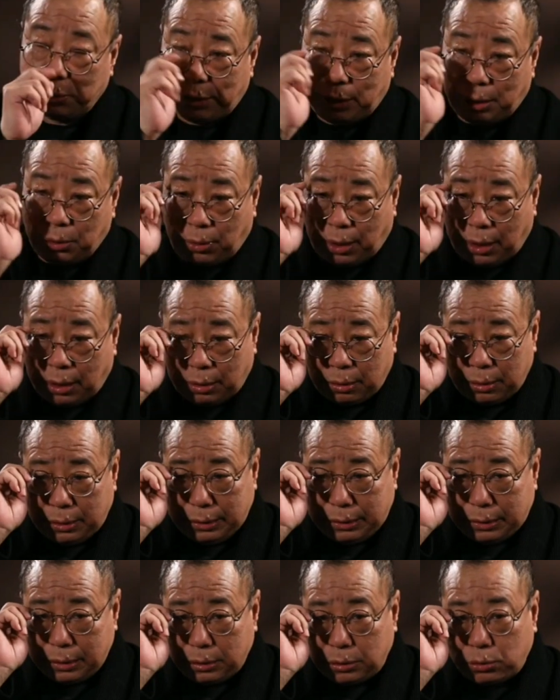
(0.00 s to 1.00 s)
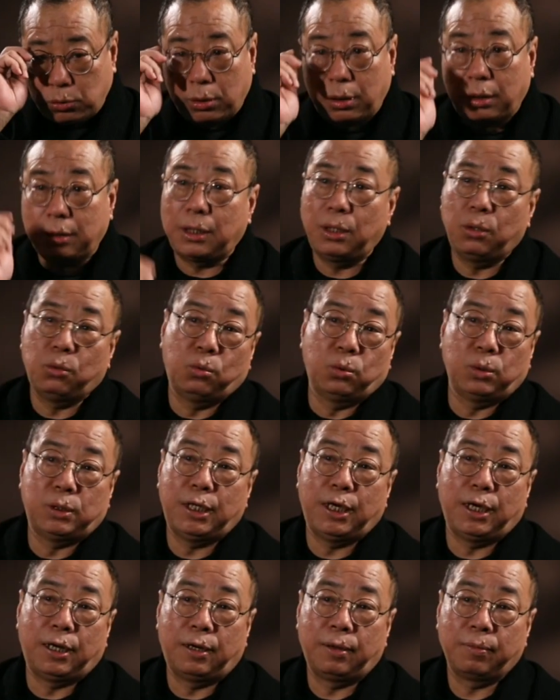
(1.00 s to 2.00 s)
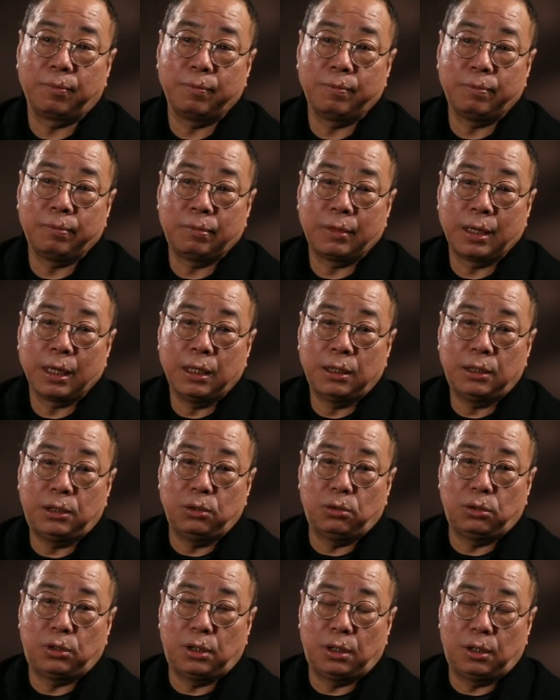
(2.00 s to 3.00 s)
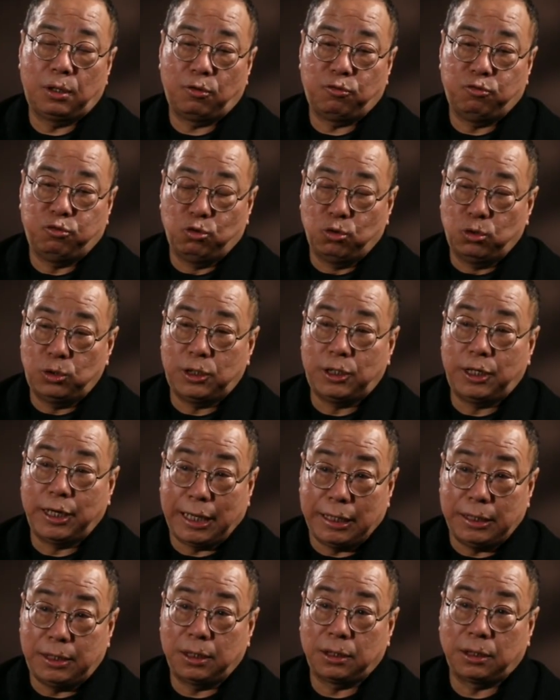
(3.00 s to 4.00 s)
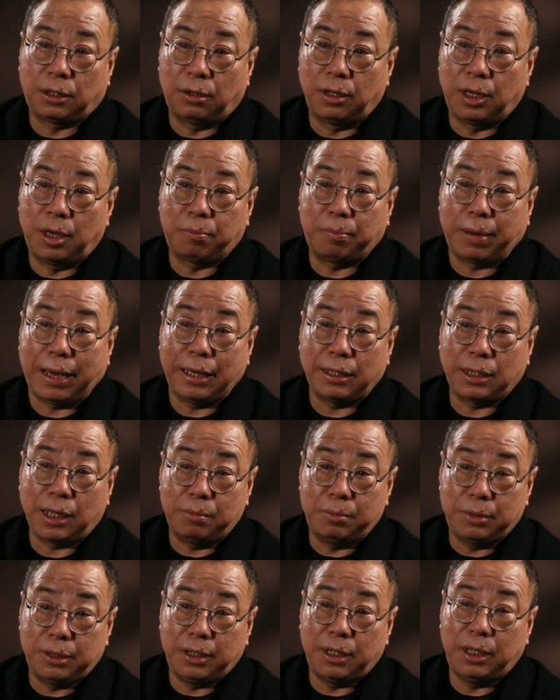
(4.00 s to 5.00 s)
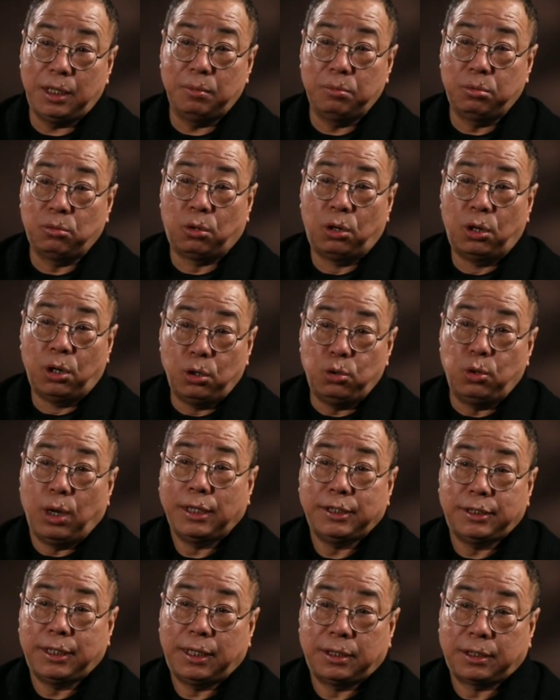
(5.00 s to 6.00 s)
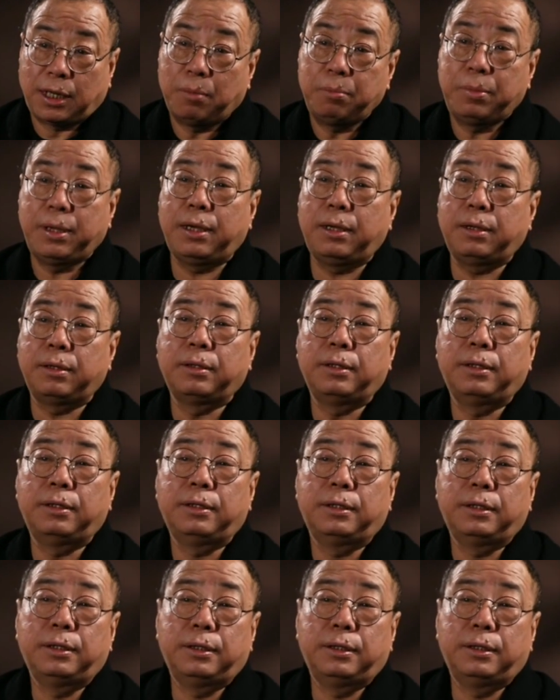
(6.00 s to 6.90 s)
to shoot their first theatrical feature films. We now have about a dozen made, and some of them even got awards.